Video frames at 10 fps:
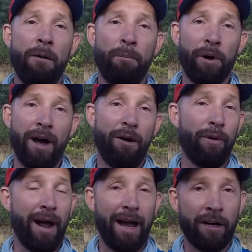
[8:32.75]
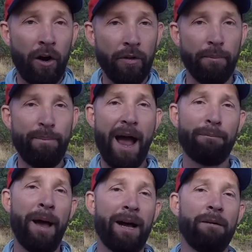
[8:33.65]
Put on what I call the
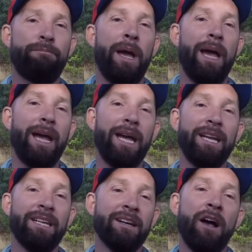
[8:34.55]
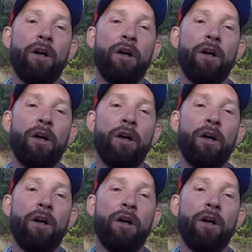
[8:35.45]
backpack of pain.